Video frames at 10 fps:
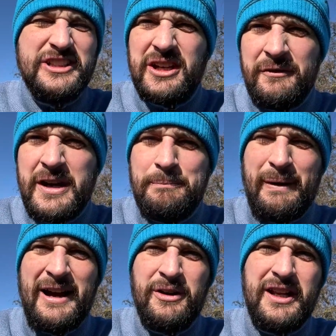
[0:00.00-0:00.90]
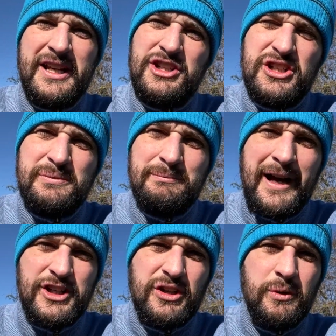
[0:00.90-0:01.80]
something about it that is just
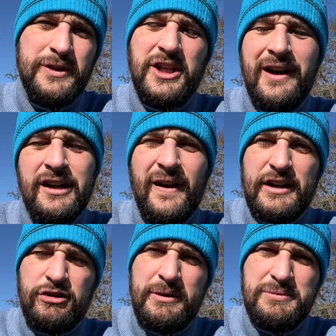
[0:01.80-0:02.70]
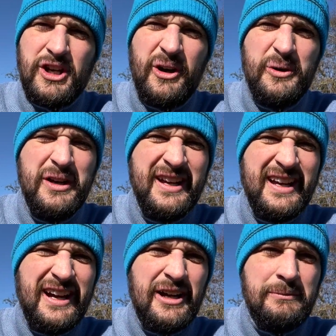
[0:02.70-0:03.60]
magical. It's kind of like crypto,
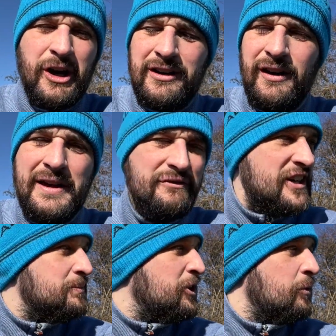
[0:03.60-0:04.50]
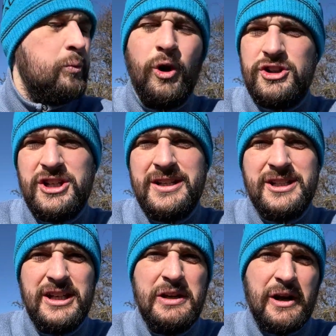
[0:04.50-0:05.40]
kind of like investment of
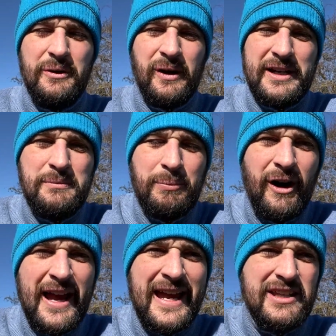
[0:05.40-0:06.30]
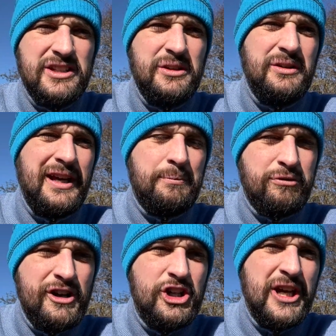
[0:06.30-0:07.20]
watches. You know, like you buy it to
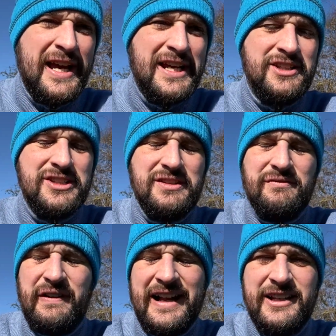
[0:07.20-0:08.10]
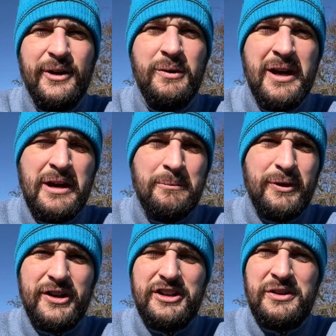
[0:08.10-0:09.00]
appreciate in value,
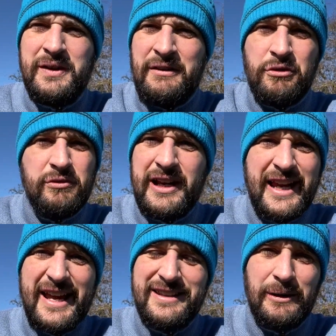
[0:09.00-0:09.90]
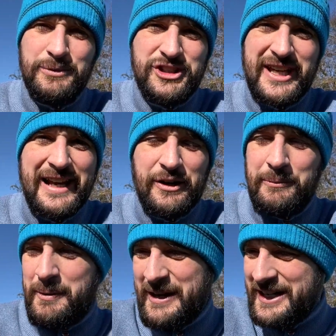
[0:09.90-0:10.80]
but you never really end up selling
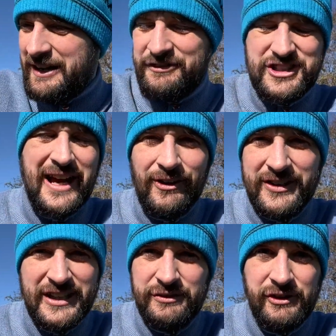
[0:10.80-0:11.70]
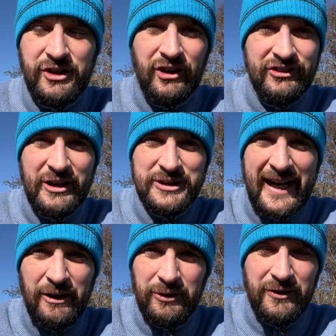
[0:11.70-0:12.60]
them. I mean, I've sat on this for God knows
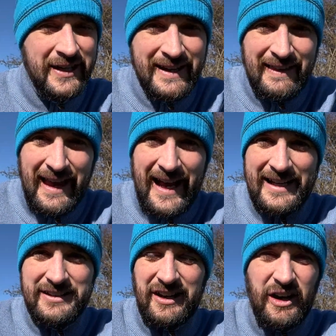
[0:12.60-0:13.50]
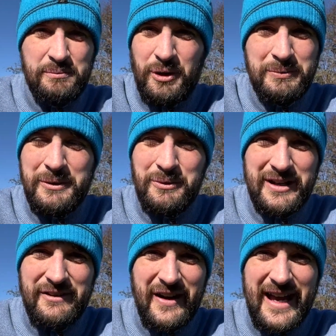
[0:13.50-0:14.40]
how long, and I probably will
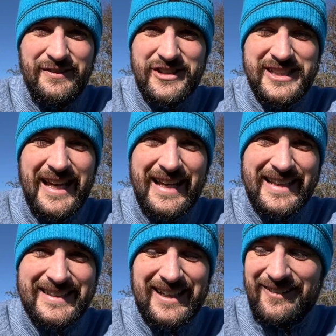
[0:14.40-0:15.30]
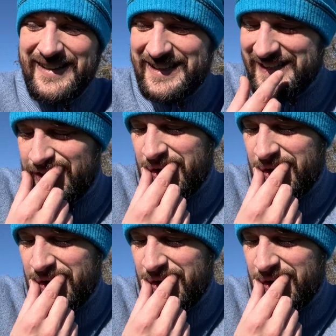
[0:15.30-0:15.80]
never ever sell it. So